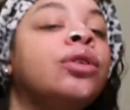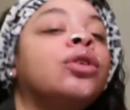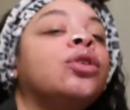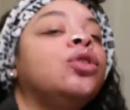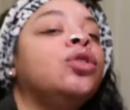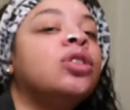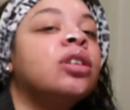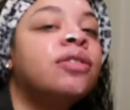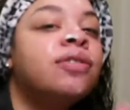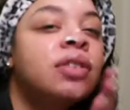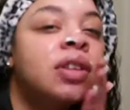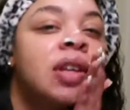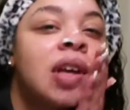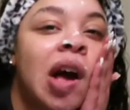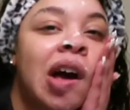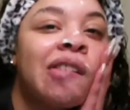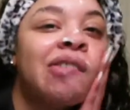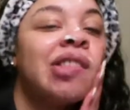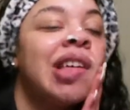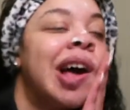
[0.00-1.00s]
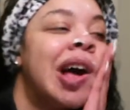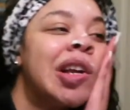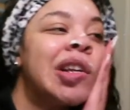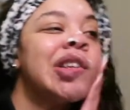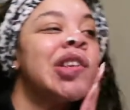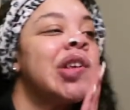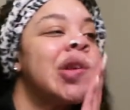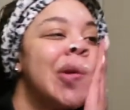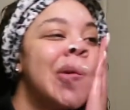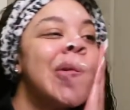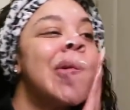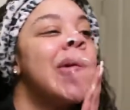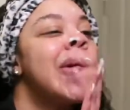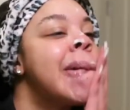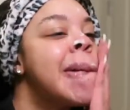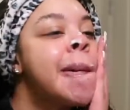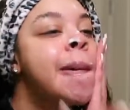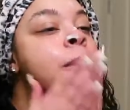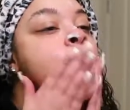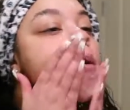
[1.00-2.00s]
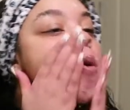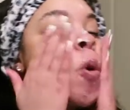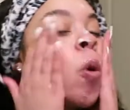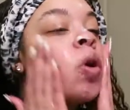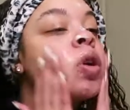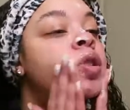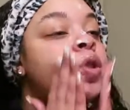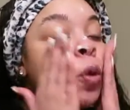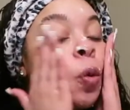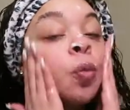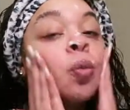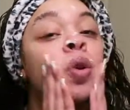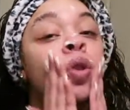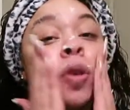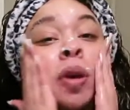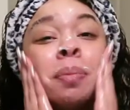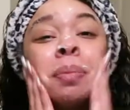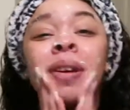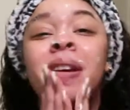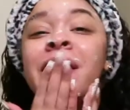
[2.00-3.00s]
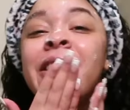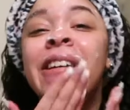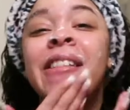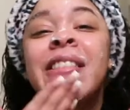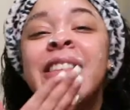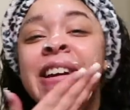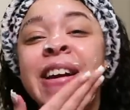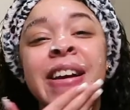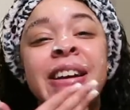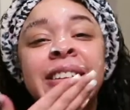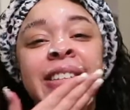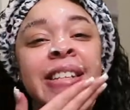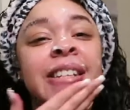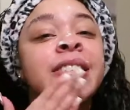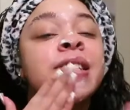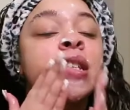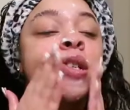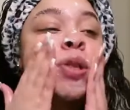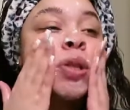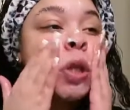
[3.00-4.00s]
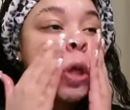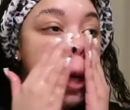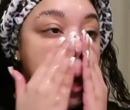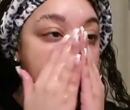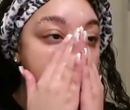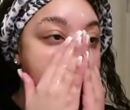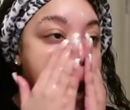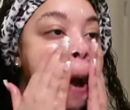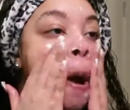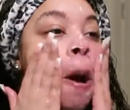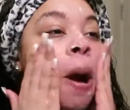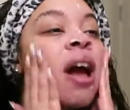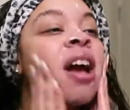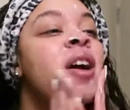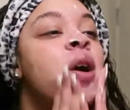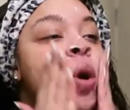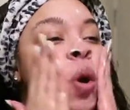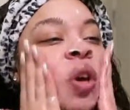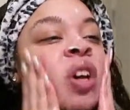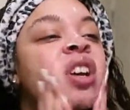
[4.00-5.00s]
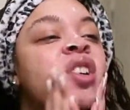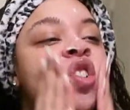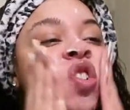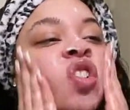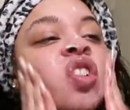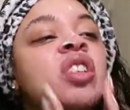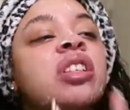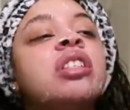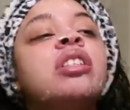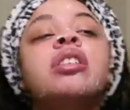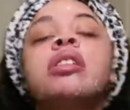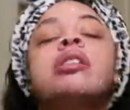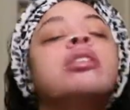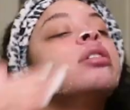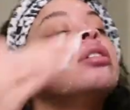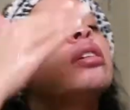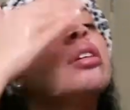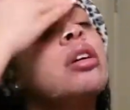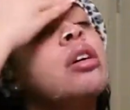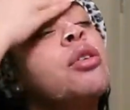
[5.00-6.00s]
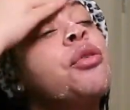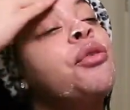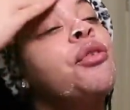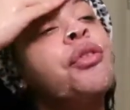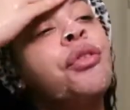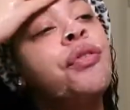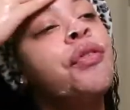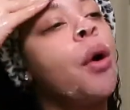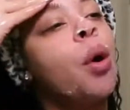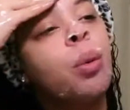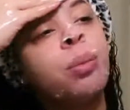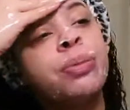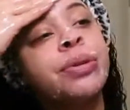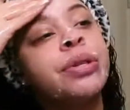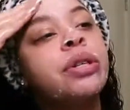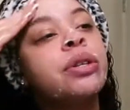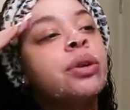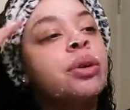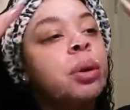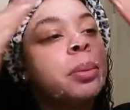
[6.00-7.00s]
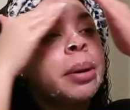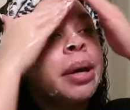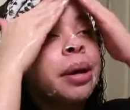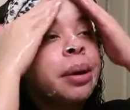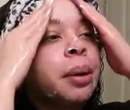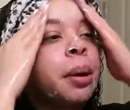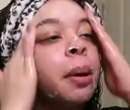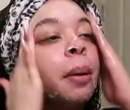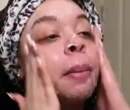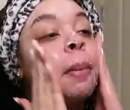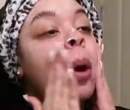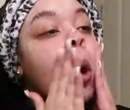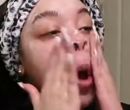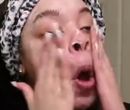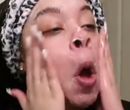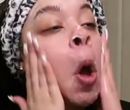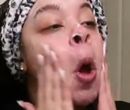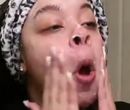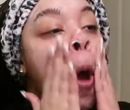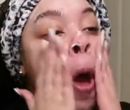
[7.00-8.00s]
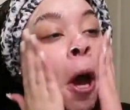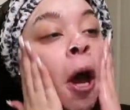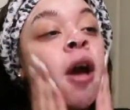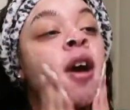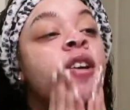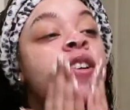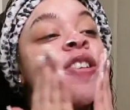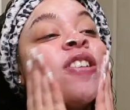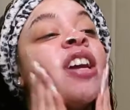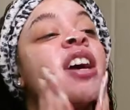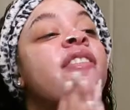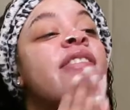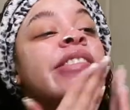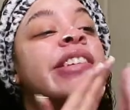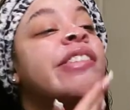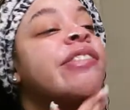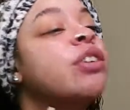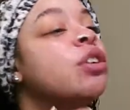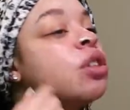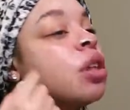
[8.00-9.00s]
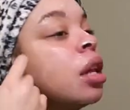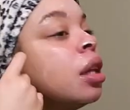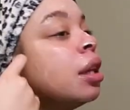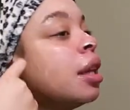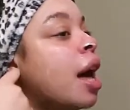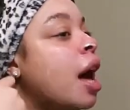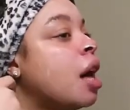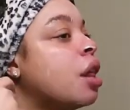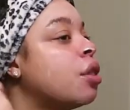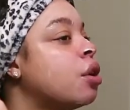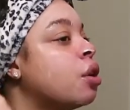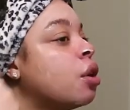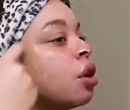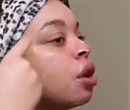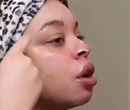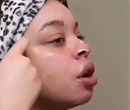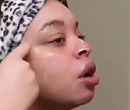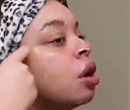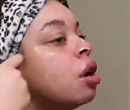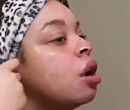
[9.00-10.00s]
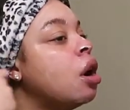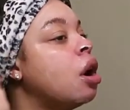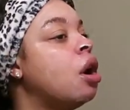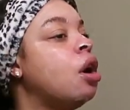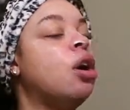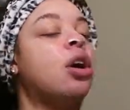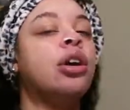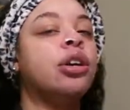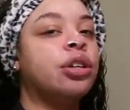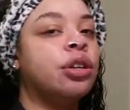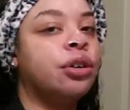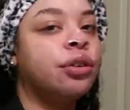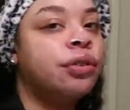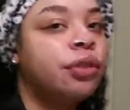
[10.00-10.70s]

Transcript: you definitely have that too. So with it being a thick consistency, it just foams a little bit, but you definitely feel the lather on your